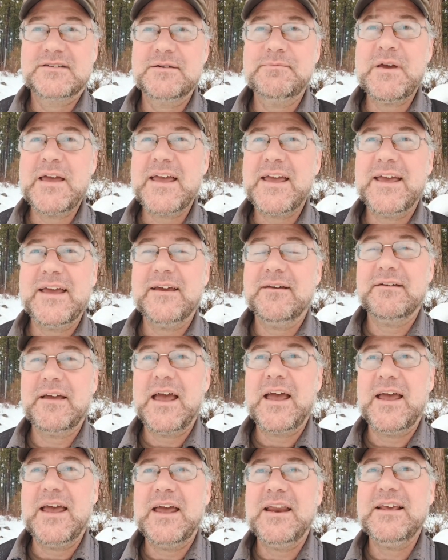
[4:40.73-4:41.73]
to me,
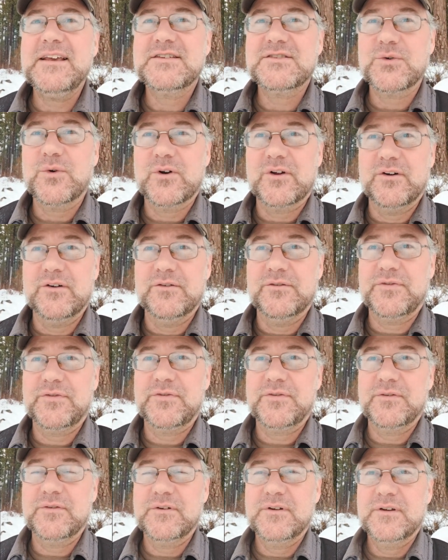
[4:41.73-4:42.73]
any sort
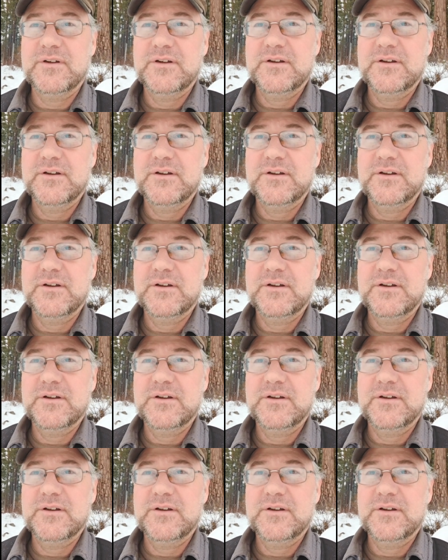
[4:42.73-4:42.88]
of